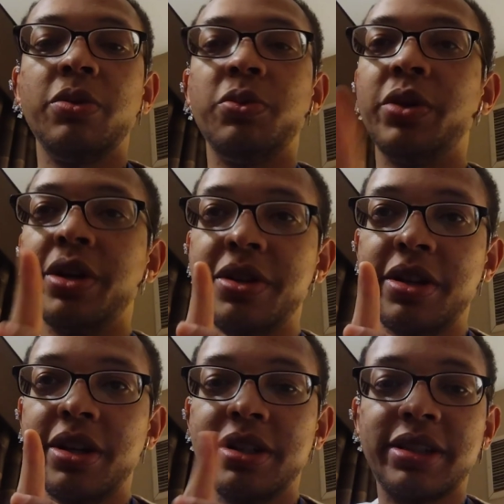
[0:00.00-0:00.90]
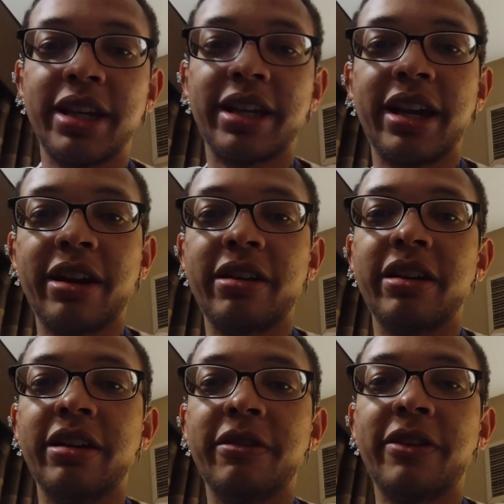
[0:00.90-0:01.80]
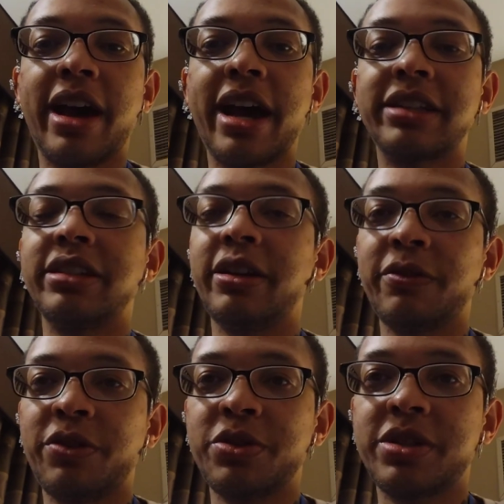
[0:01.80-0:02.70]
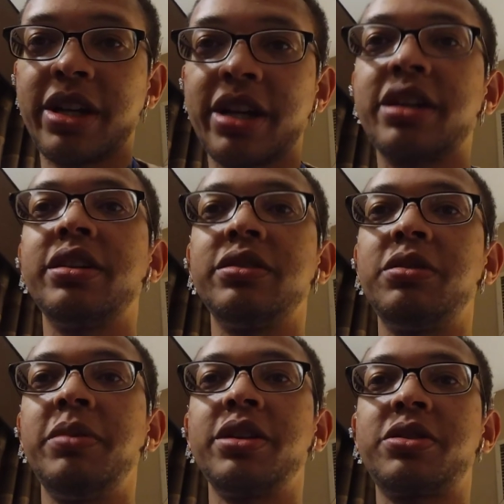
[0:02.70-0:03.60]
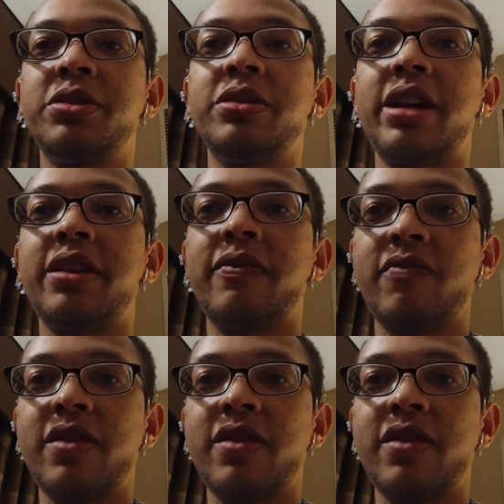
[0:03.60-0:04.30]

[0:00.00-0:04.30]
one, take care of act info check to make sure that